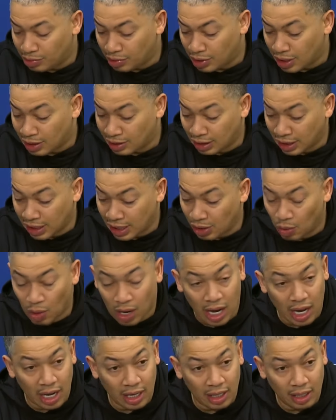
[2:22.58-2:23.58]
It's
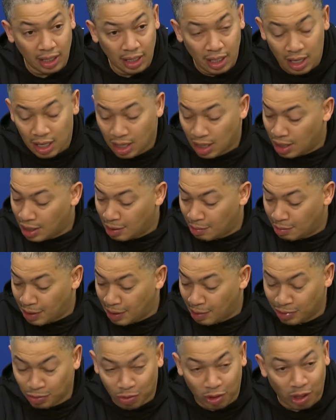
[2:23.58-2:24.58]
league-wide. But
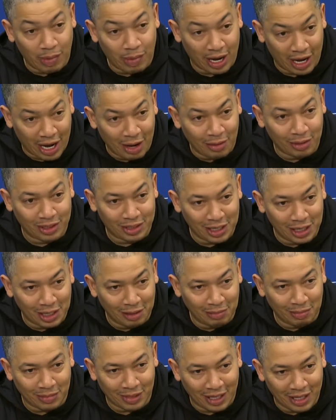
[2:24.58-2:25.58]
I'm just worried about our
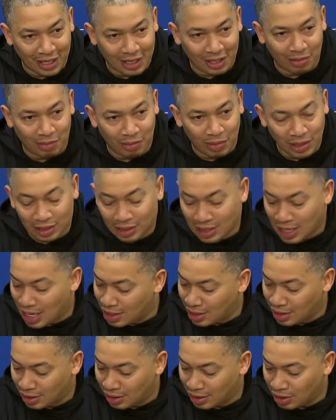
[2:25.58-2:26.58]
team. And we just got
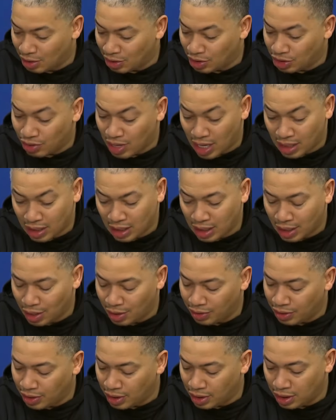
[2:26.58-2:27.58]
to, you know, just try to get
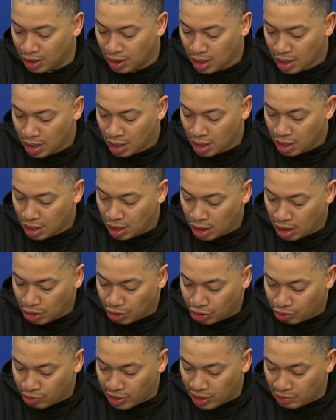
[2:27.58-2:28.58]
healthy and, you
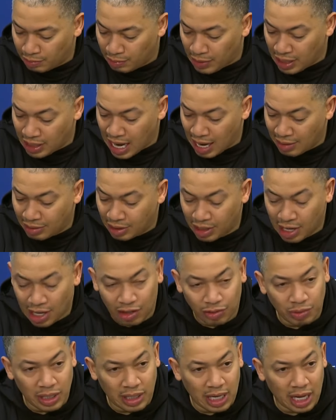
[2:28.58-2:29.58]
know, string as many games
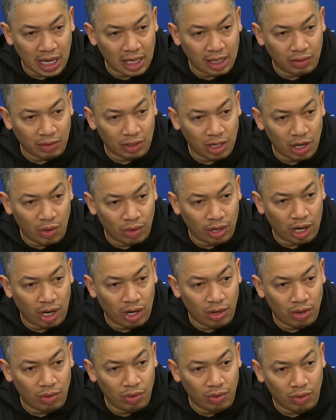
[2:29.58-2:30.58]
together as we can, you know, with our
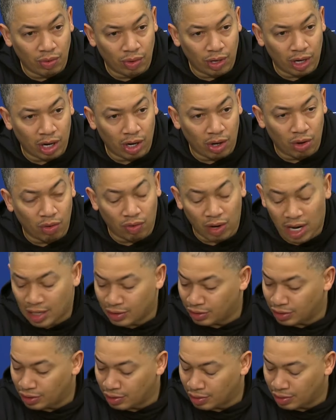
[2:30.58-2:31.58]
whole
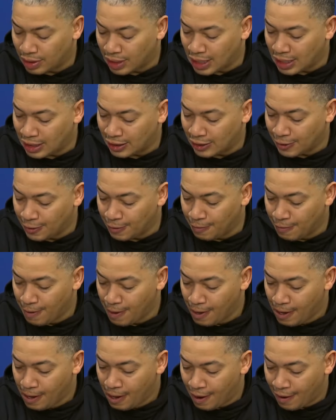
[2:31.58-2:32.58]
roster. And so
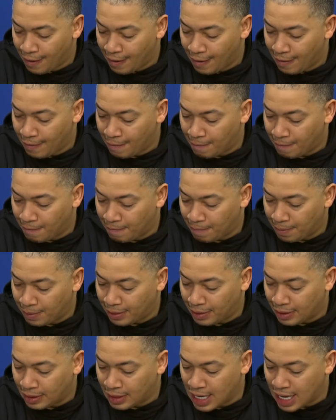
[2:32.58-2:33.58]

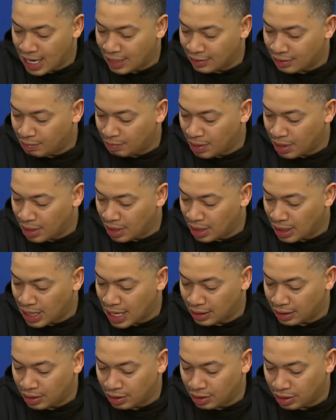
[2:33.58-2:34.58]
that hasn't been a
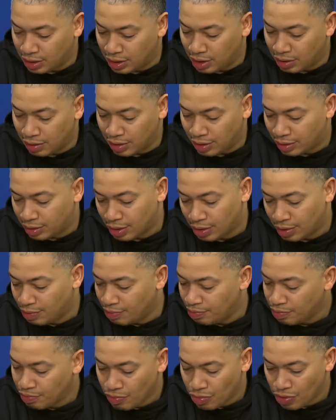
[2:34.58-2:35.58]
lot this year. And so,
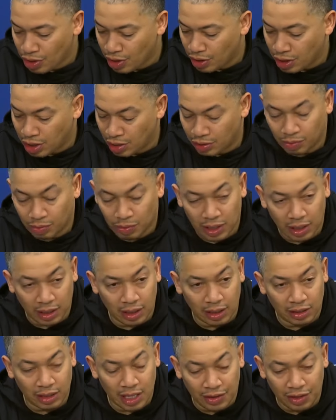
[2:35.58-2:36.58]
you know,
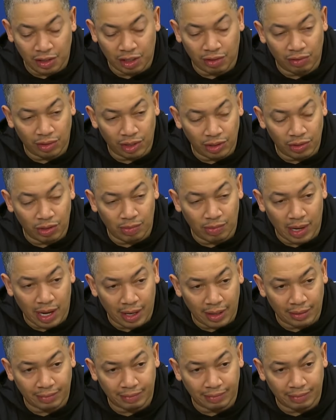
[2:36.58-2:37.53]
there's nothing you can really do about it.